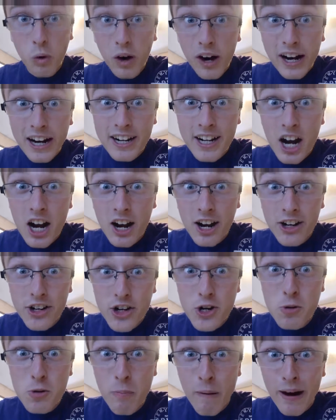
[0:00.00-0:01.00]
When are
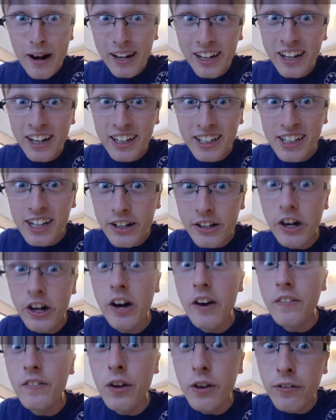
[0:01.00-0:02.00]
you making
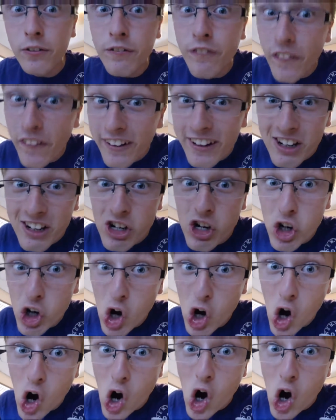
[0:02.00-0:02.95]
another video?